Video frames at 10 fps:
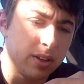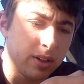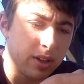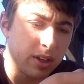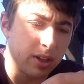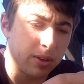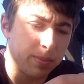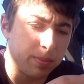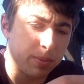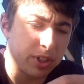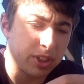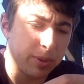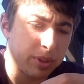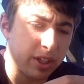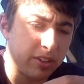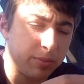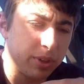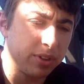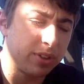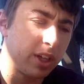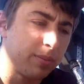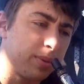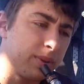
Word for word: Um, my shop and I have built up